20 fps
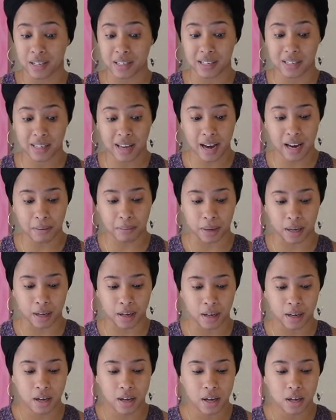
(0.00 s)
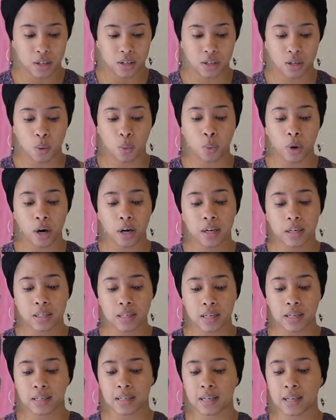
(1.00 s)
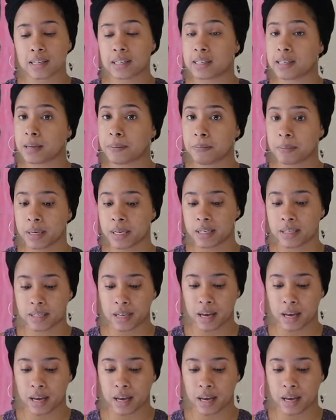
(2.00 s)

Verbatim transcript: the assignment. So where does this submit